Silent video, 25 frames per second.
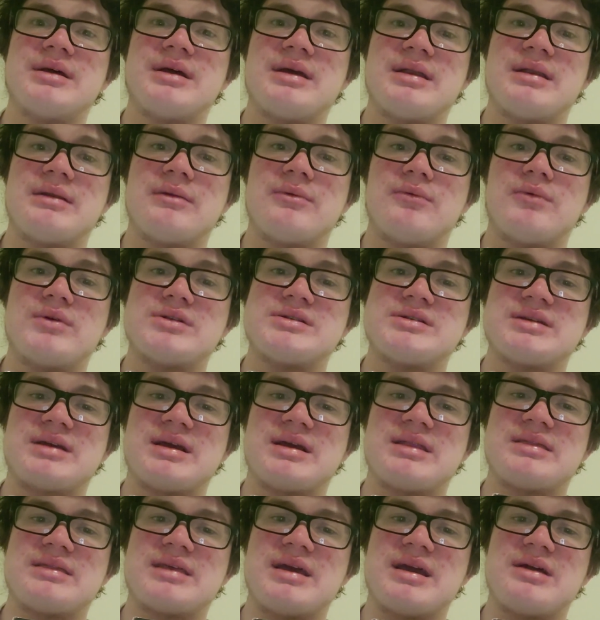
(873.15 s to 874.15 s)
And once
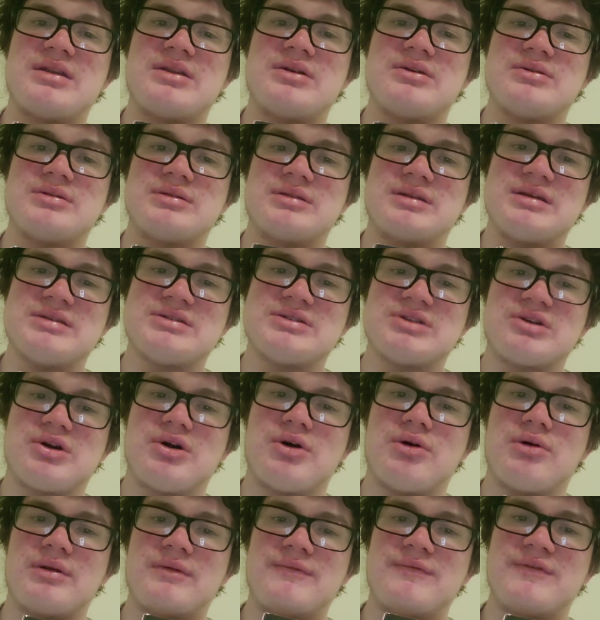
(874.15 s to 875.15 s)
again, these are
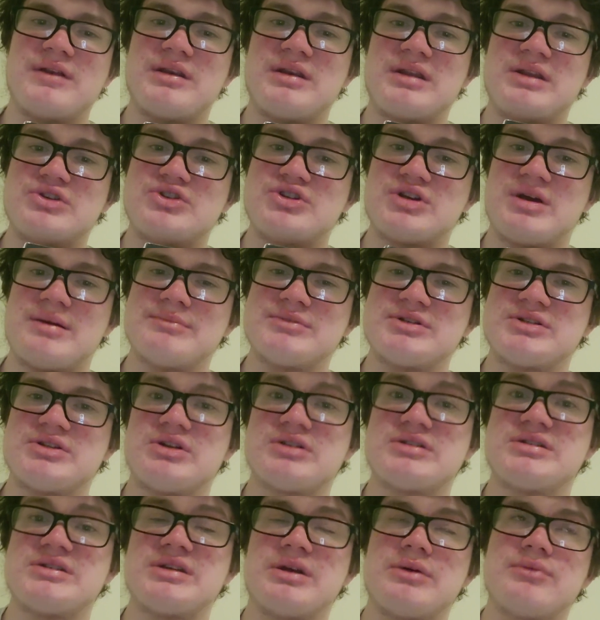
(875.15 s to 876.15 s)
called Infinity Gems,
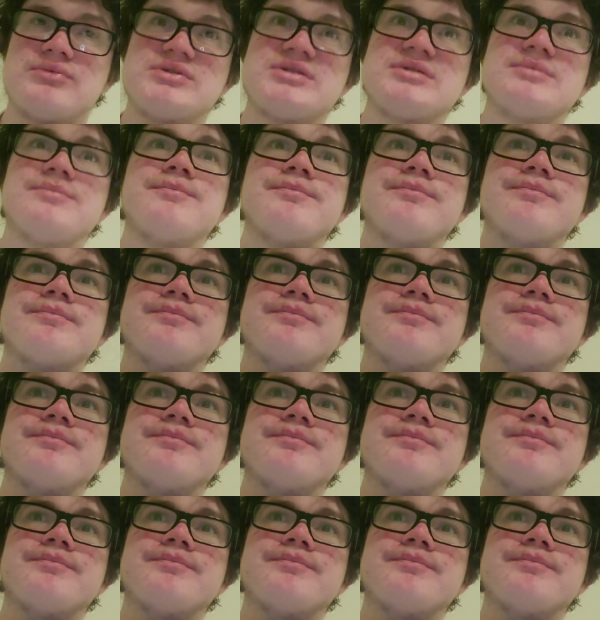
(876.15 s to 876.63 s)
not stones.